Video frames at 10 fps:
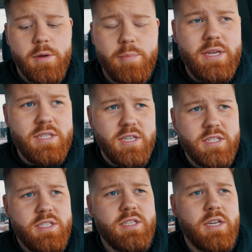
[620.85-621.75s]

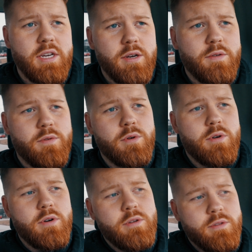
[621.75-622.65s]
pieces
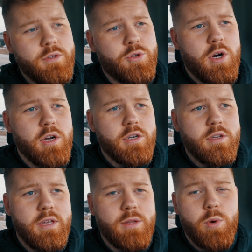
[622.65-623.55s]
for the
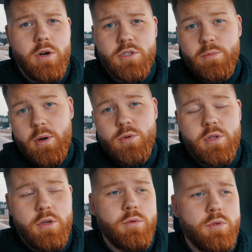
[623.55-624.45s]
trunk that we are
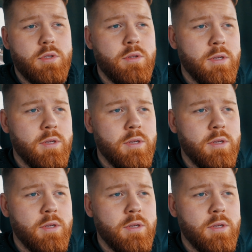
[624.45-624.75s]
supposed to use.